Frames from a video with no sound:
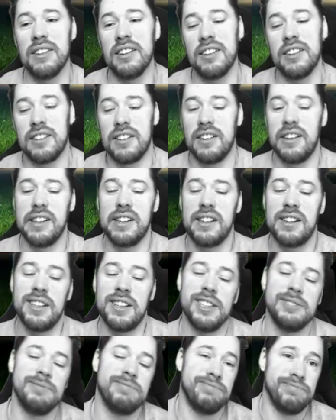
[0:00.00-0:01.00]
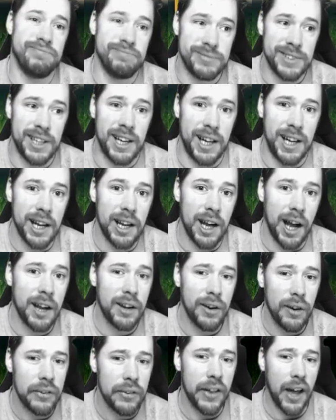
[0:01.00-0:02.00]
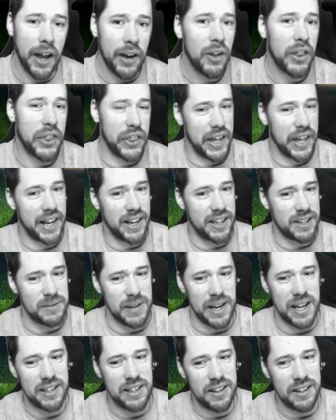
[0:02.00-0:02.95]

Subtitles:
And it's like, I got things, man.